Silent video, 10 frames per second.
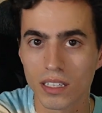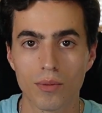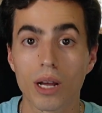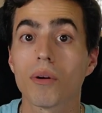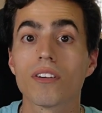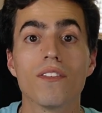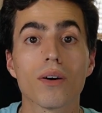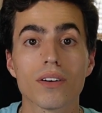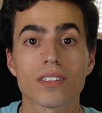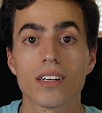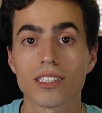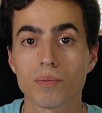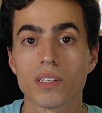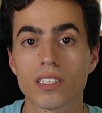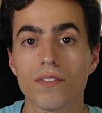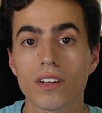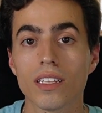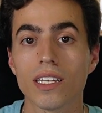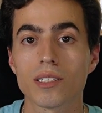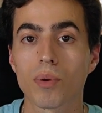What I want to focus on
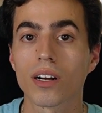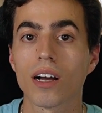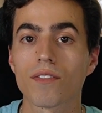specifically is burnout